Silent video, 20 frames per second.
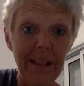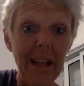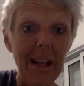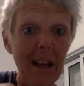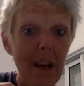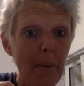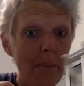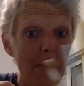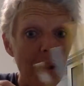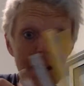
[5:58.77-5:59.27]

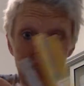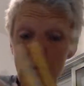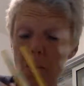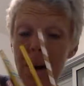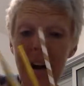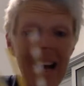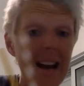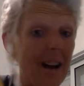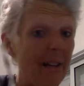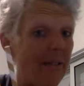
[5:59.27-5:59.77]
Yep, that's
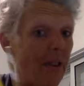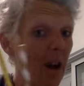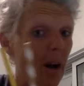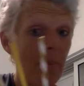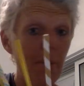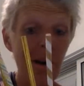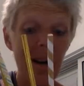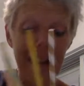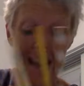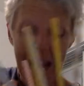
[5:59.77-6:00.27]
why I have
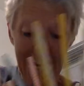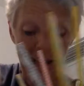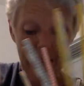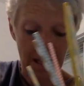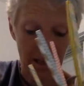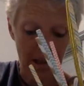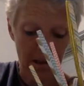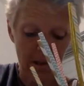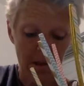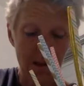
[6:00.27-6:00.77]
not bought
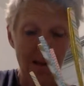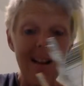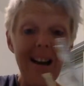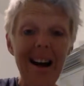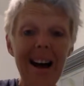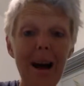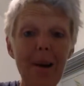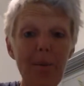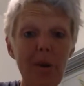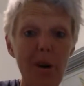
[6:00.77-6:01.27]
any.
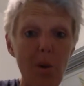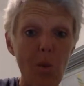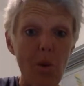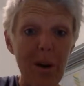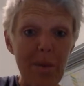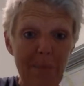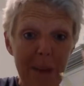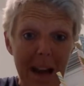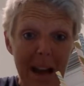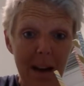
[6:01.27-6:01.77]
I brought
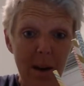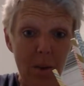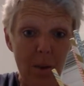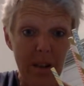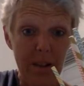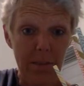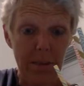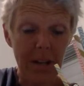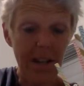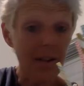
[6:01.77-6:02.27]
one pack
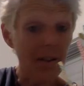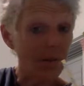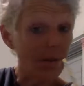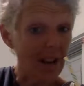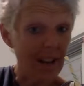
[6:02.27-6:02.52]
with me. They're